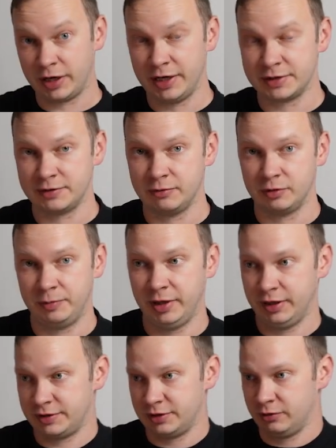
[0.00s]
case, we would be
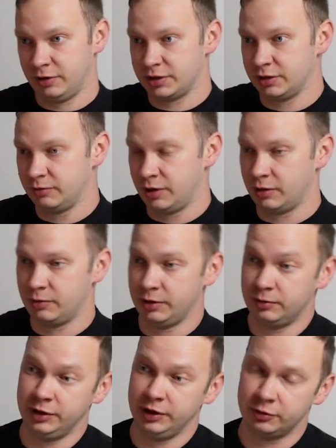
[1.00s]
in a situation where we
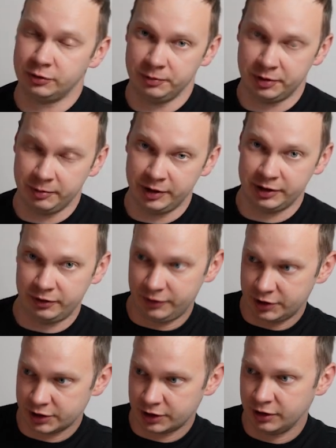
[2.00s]
would need to implement a
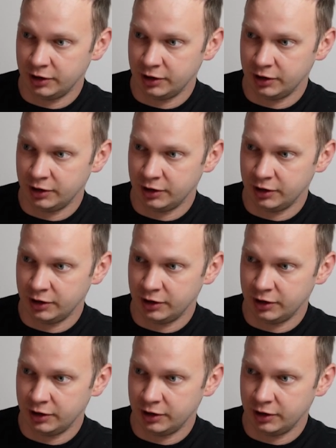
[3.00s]
feature.